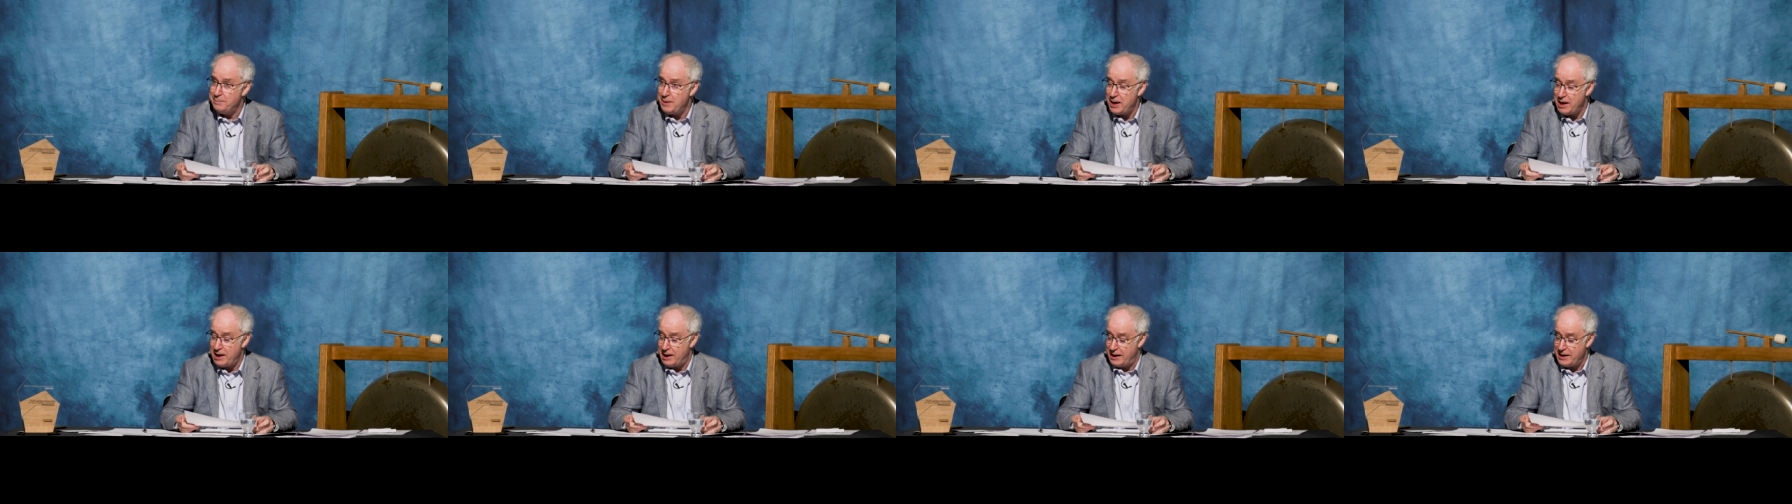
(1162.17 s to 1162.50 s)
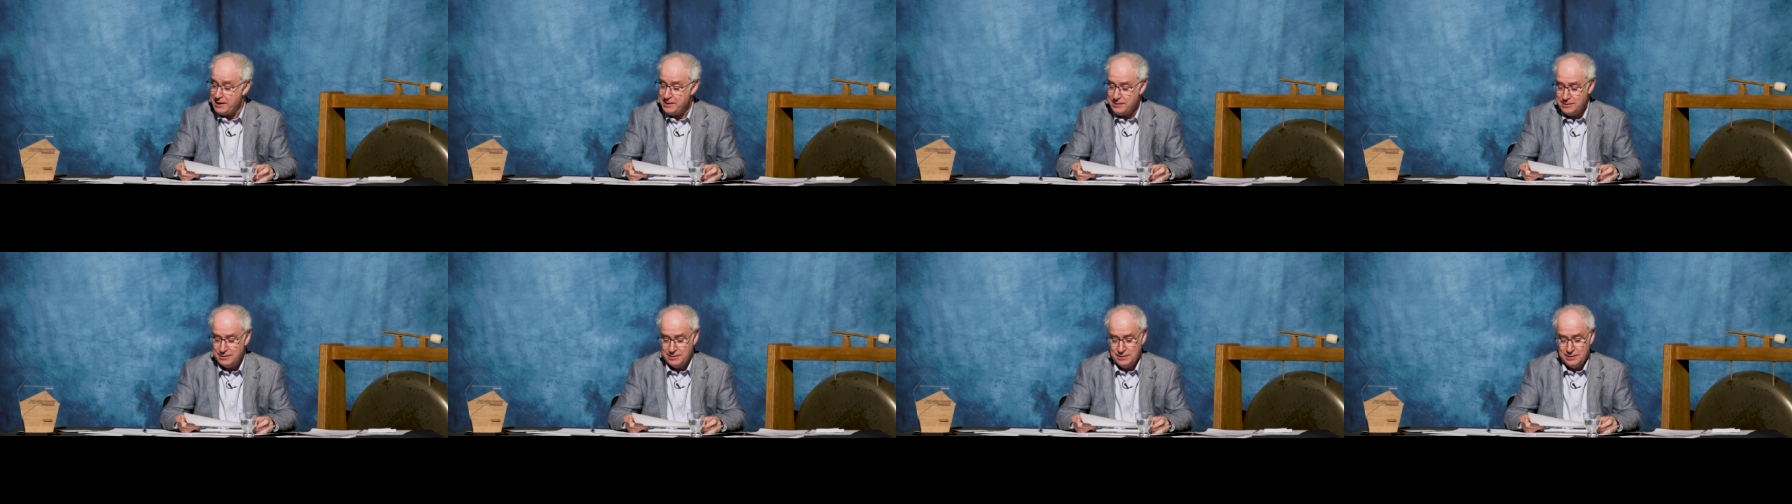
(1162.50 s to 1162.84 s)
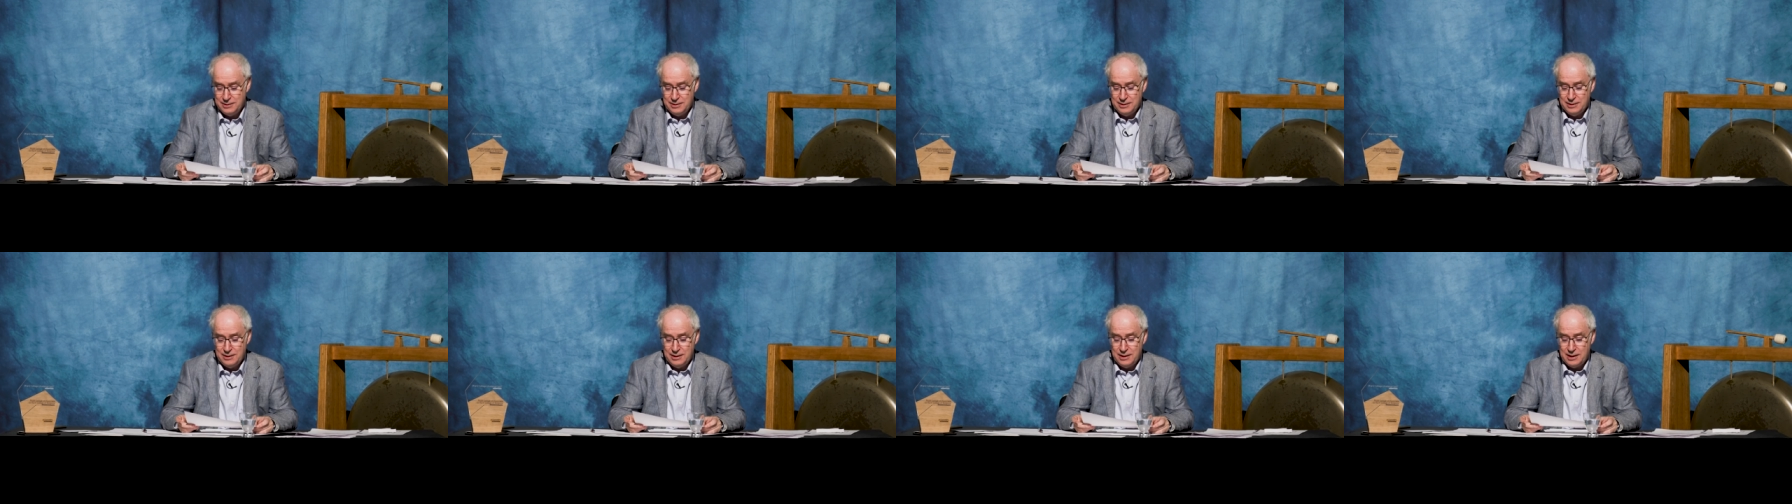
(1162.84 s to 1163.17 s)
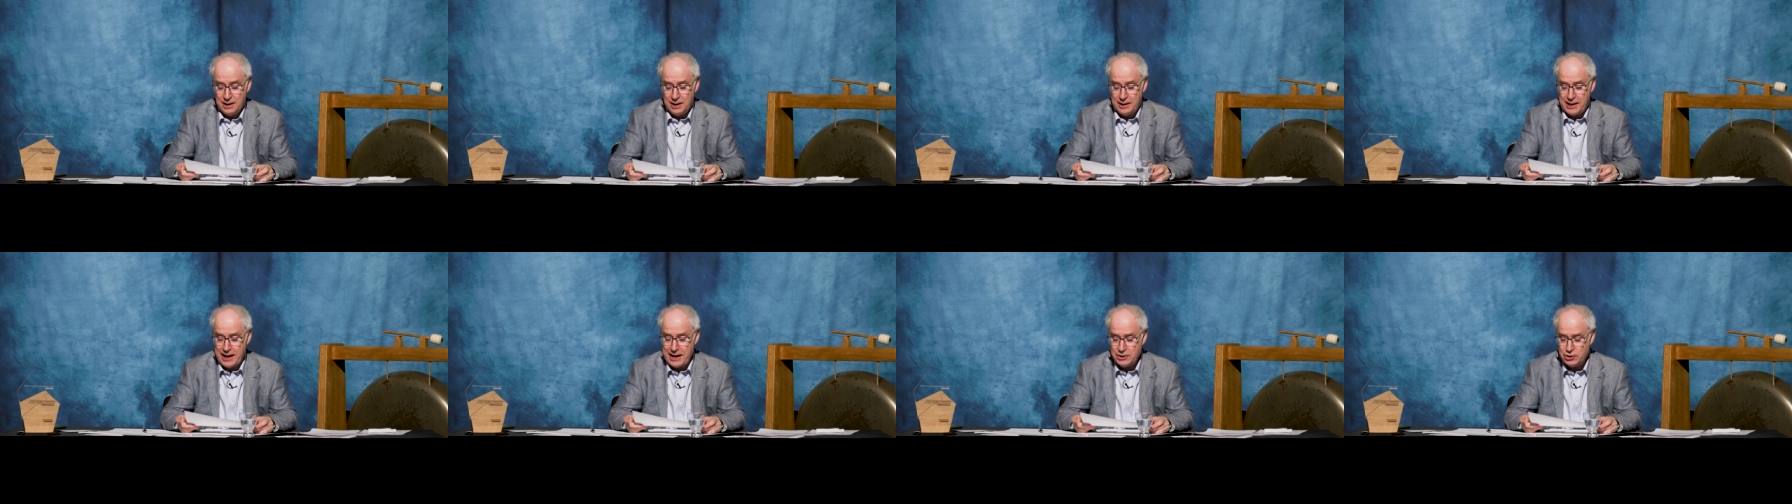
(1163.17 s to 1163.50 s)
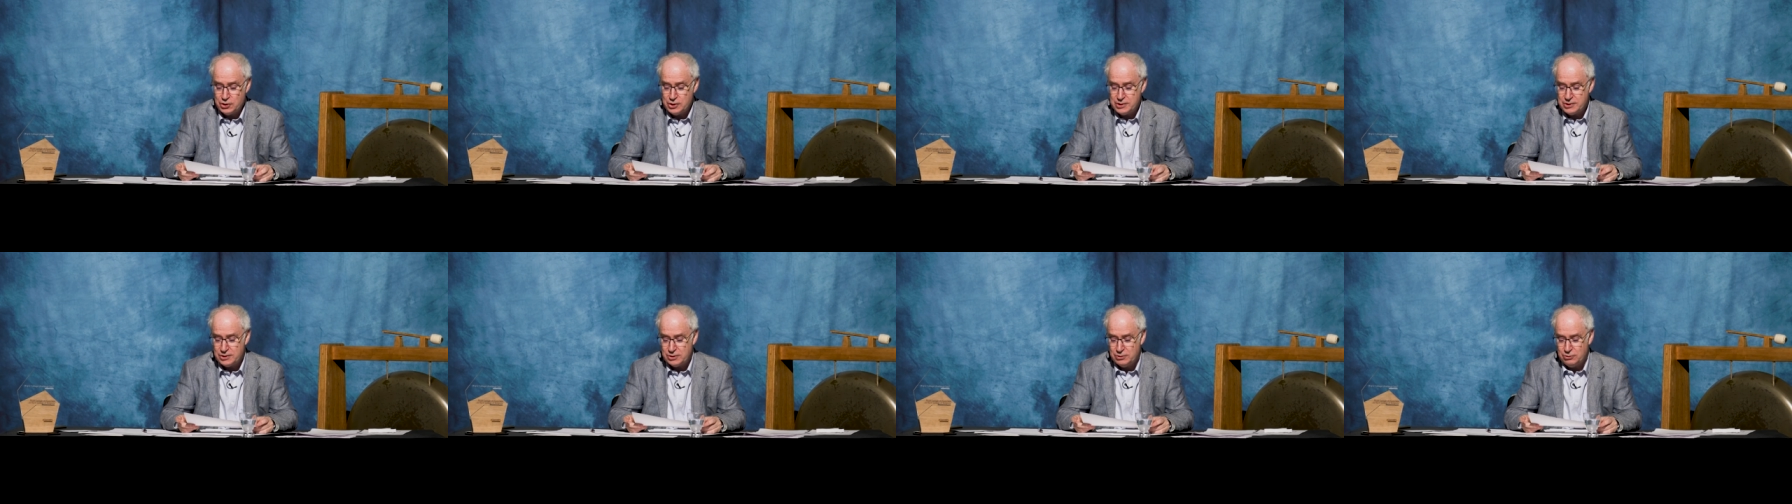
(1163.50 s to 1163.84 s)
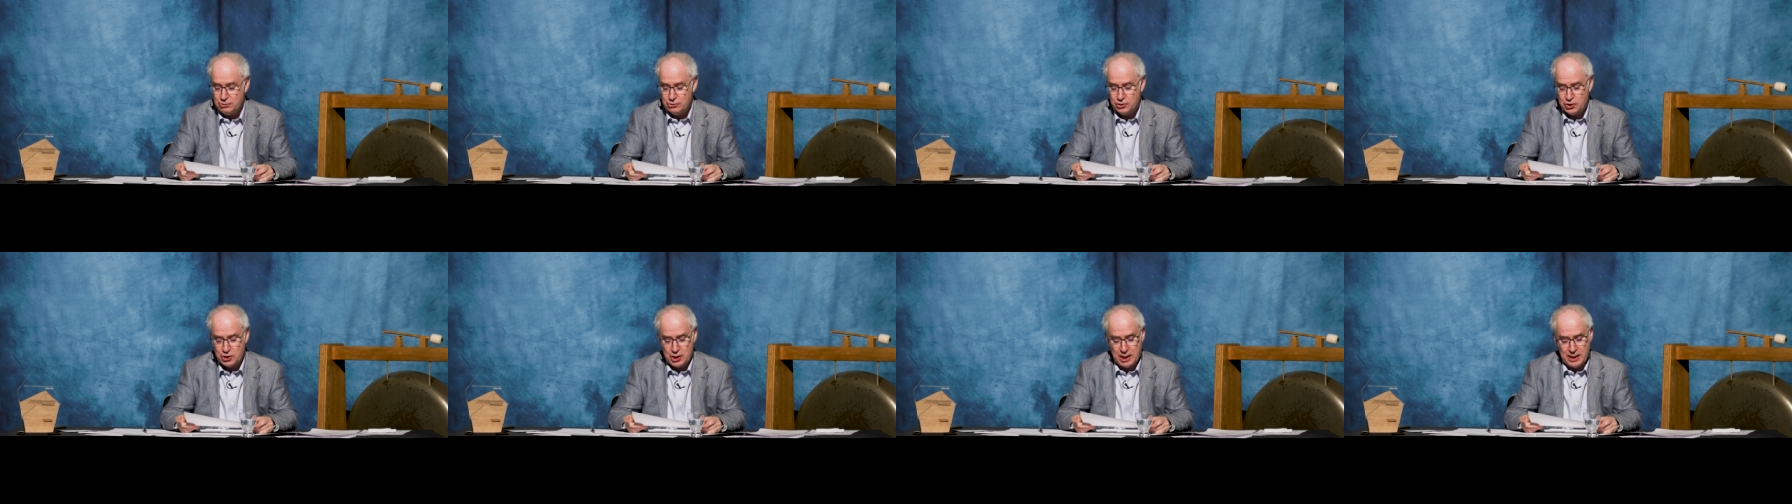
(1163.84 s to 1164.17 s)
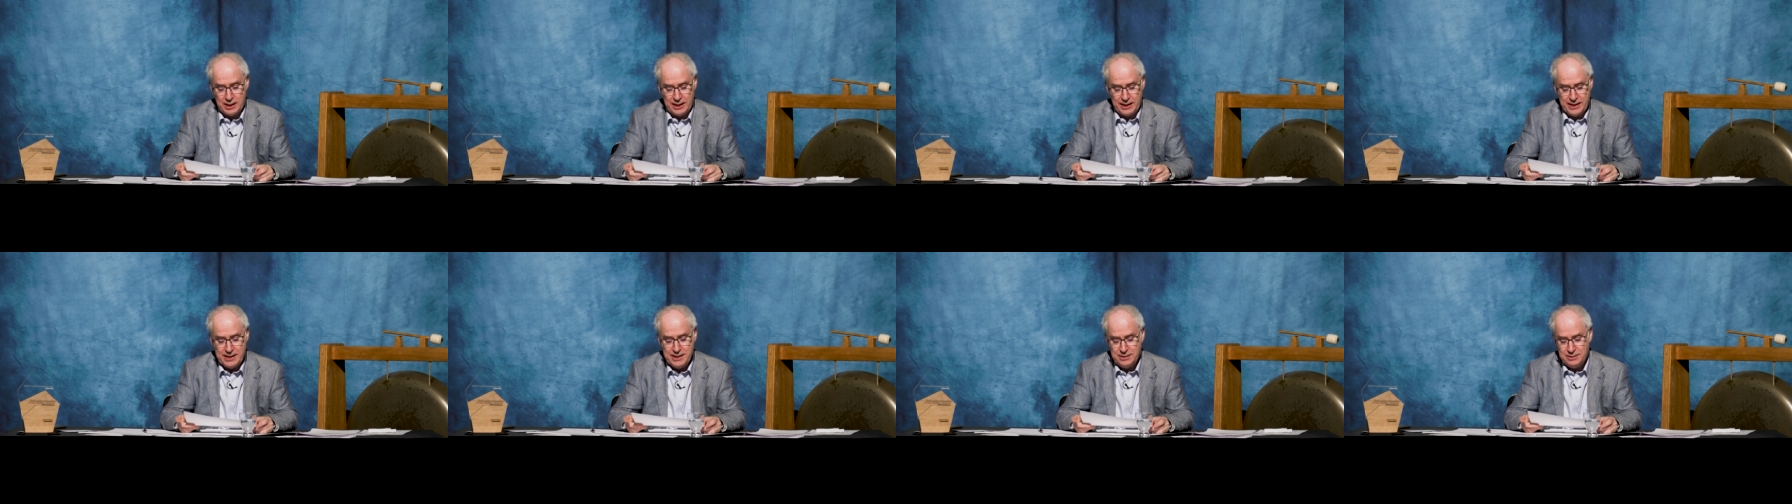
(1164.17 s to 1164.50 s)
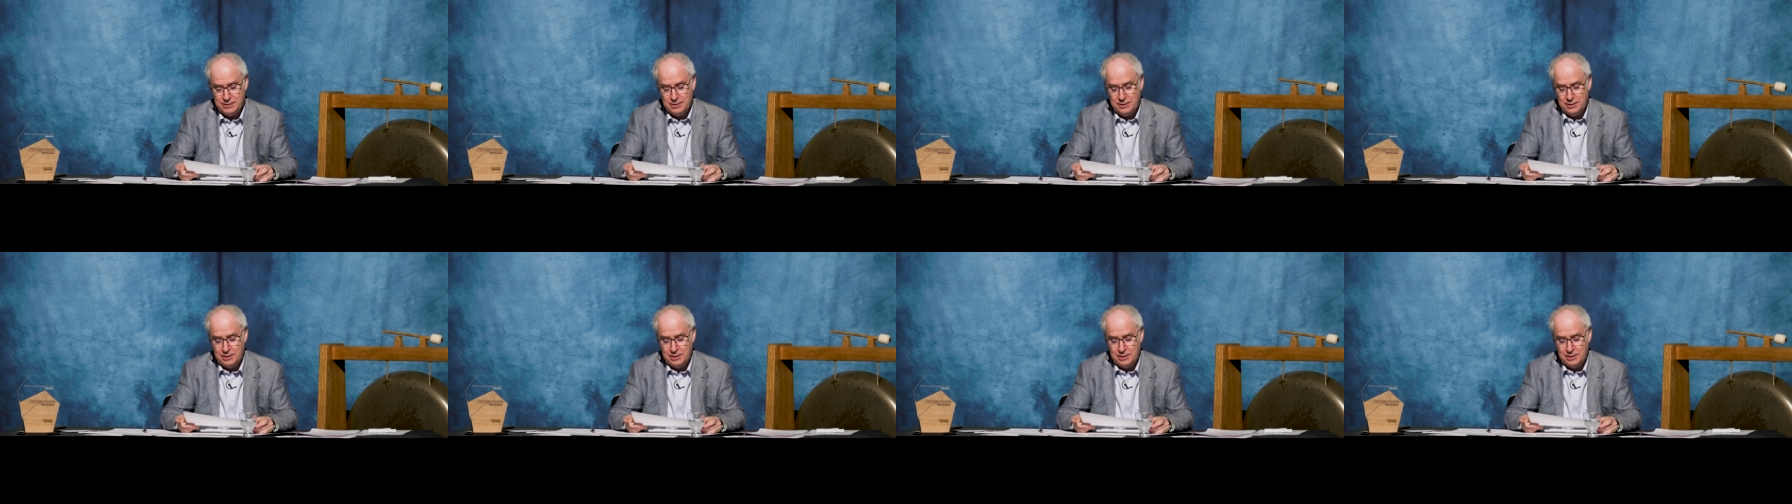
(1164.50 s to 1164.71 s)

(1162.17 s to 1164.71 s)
by an actress called Shirley,